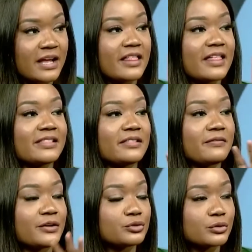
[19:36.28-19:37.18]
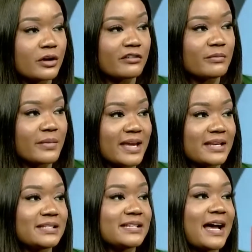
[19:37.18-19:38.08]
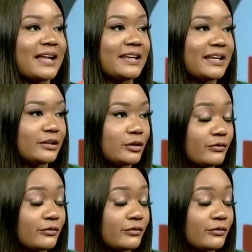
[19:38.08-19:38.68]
that the federal government and